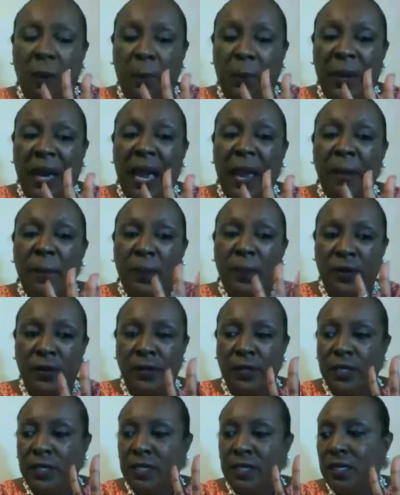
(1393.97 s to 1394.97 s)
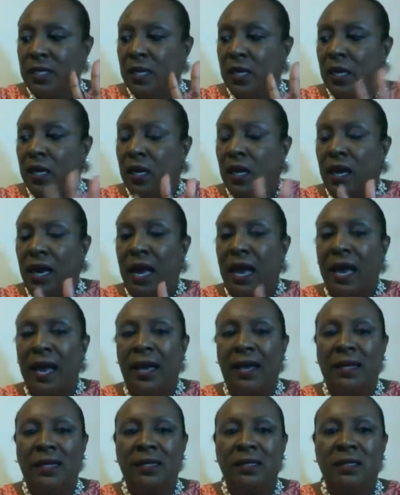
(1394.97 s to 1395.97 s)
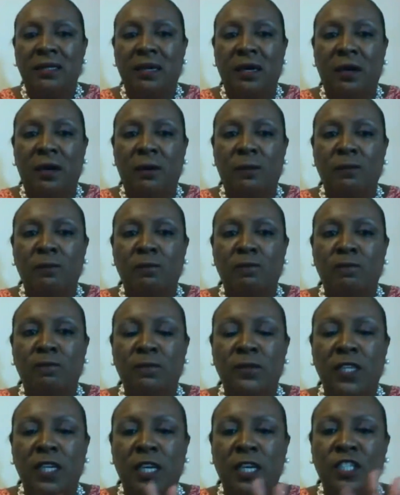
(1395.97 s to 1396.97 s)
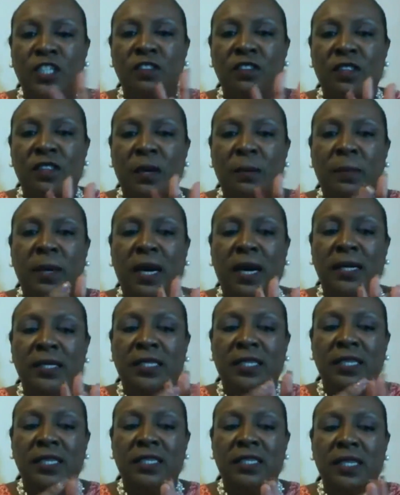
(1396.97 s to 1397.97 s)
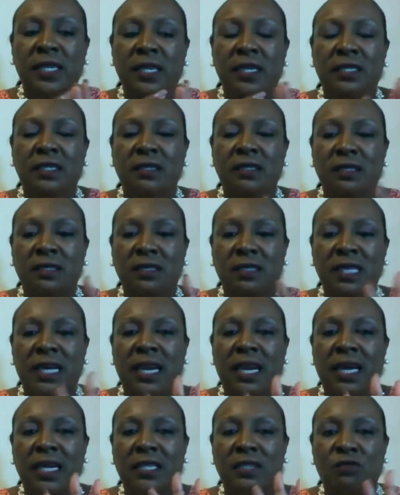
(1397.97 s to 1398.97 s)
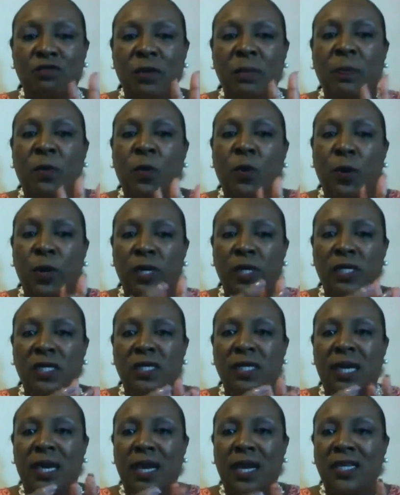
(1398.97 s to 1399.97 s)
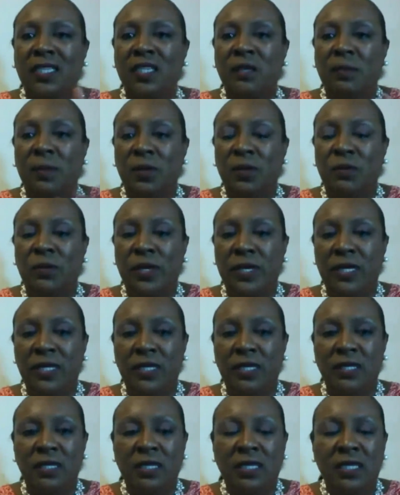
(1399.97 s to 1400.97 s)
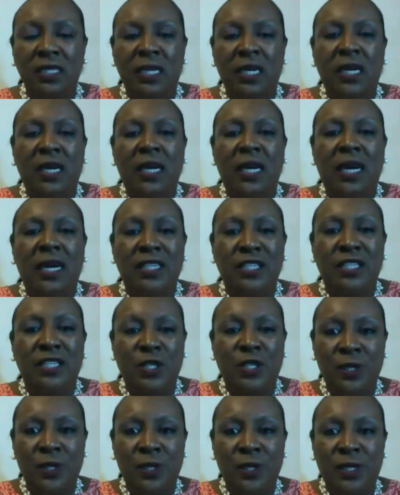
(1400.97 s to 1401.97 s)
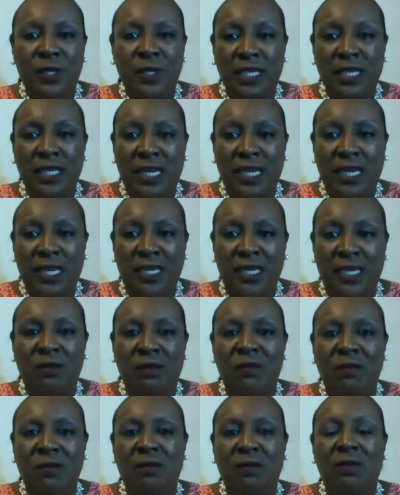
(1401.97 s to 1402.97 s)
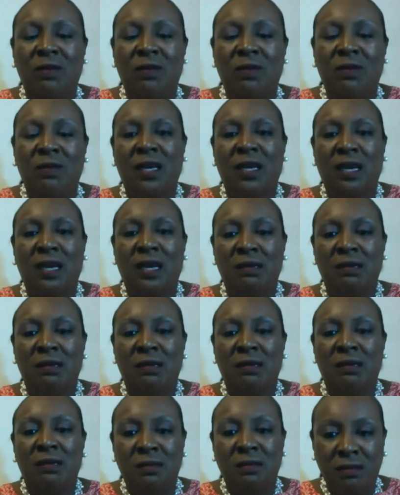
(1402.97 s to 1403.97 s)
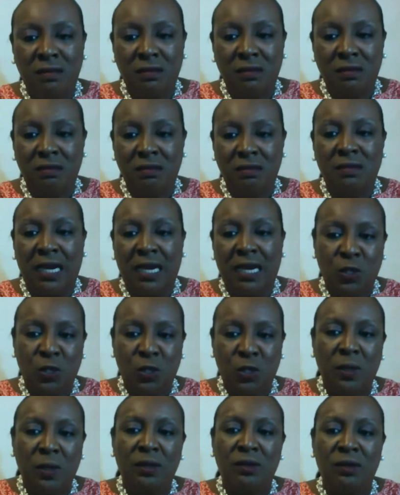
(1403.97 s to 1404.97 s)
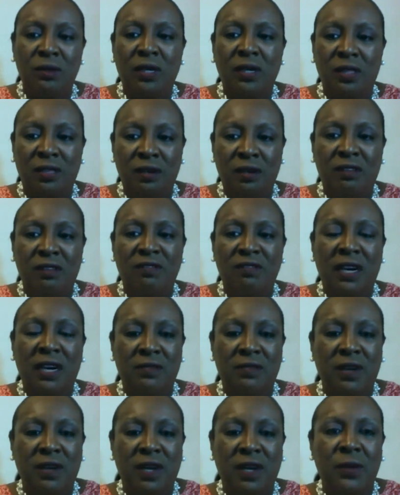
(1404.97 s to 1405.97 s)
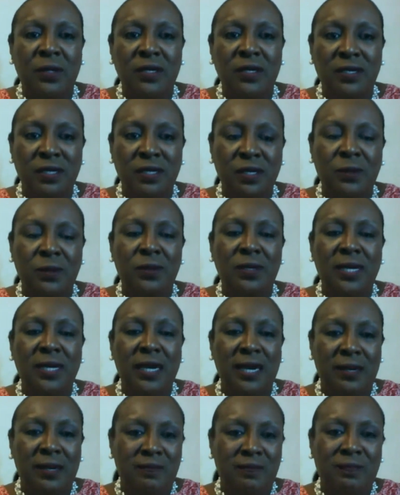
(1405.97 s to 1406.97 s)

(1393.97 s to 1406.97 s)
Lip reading: papers, and each of them had details that had reports that had to be written and turned in within that 235 hours. So yeah,